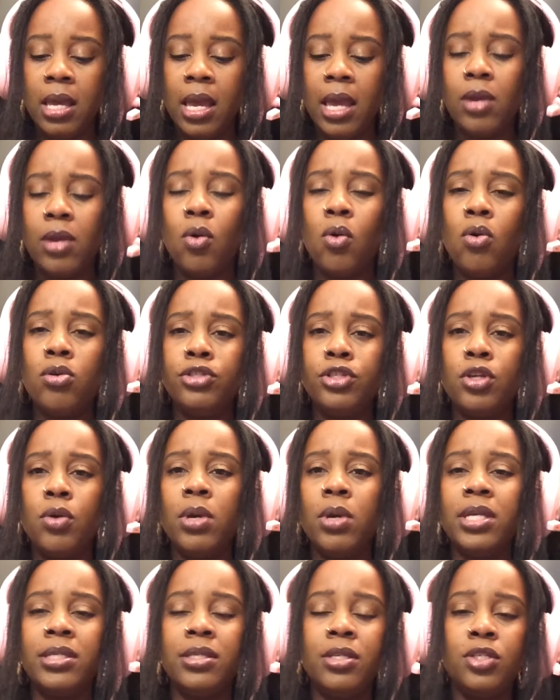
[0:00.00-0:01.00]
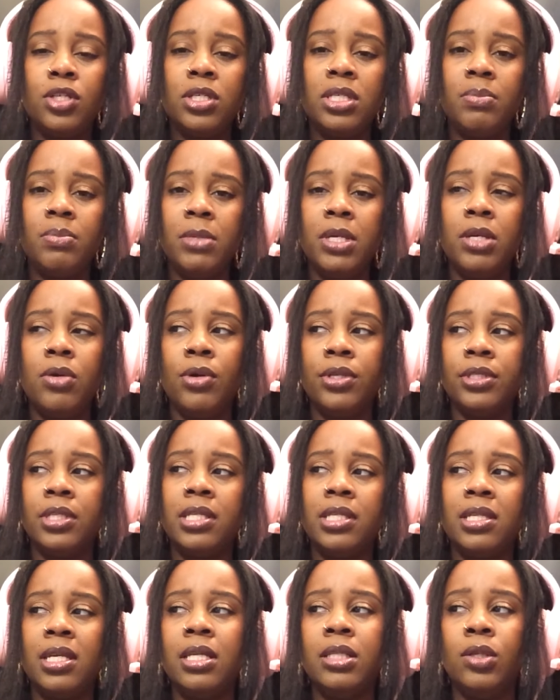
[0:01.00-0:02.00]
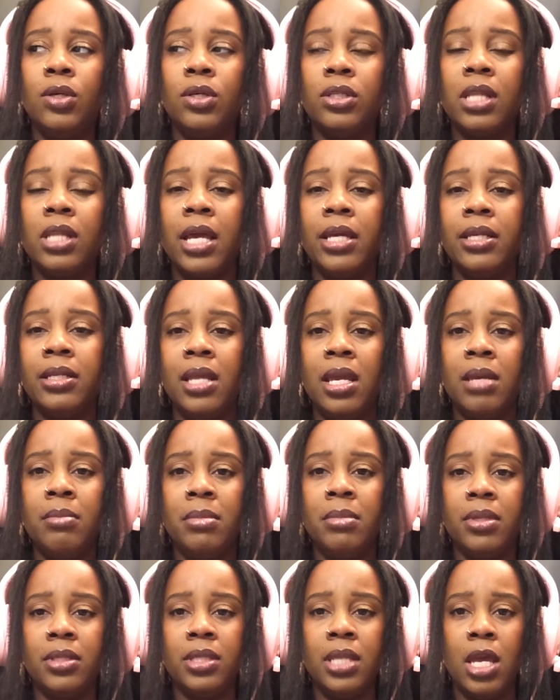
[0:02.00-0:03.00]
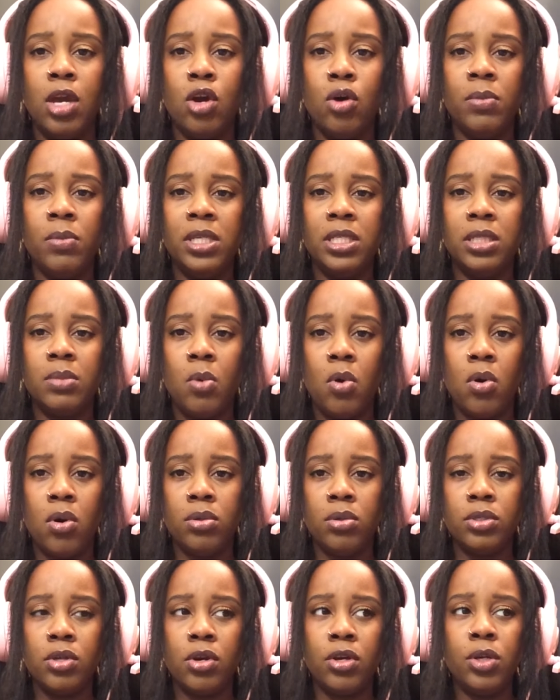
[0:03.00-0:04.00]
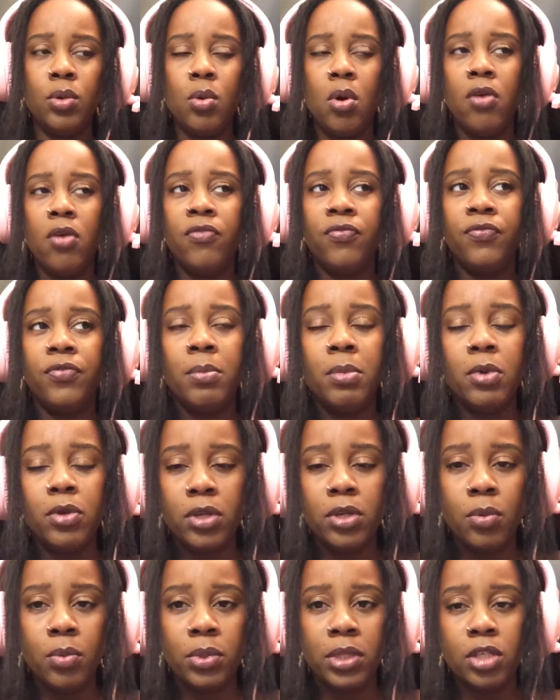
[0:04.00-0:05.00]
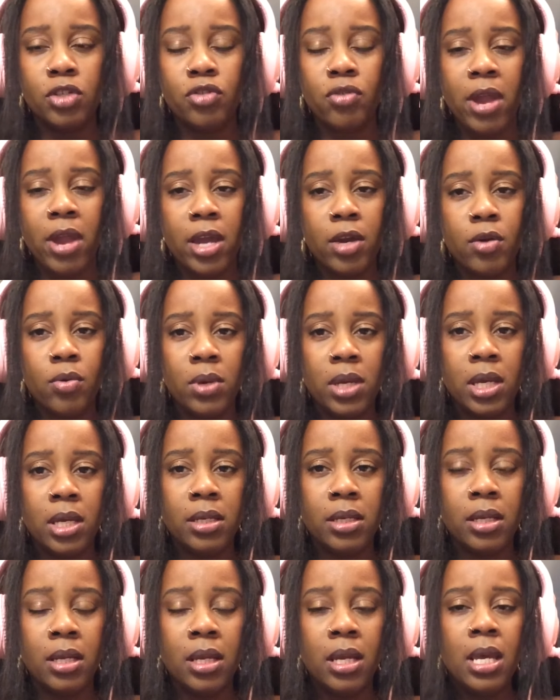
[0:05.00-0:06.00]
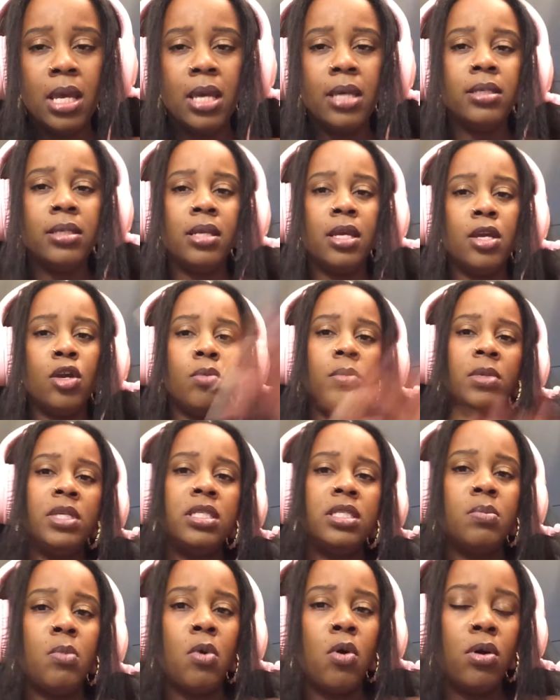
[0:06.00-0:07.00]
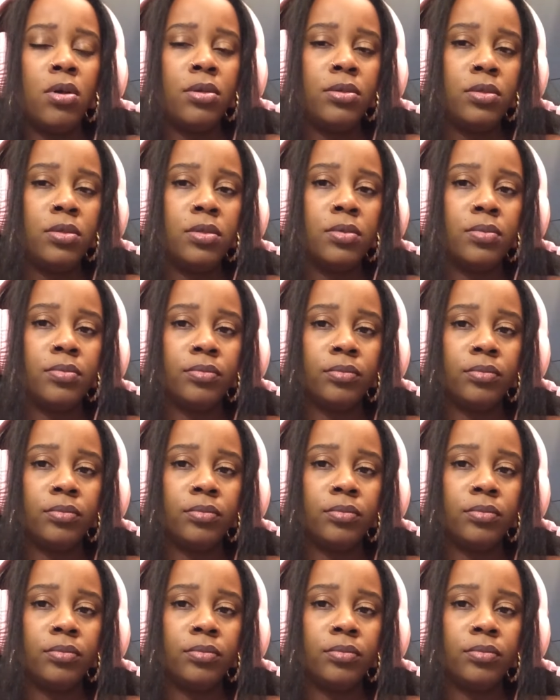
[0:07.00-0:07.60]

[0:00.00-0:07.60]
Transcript: And also, is it just me or does he look like Naomi Smalls? Are you all familiar with the drag queen Naomi Smalls?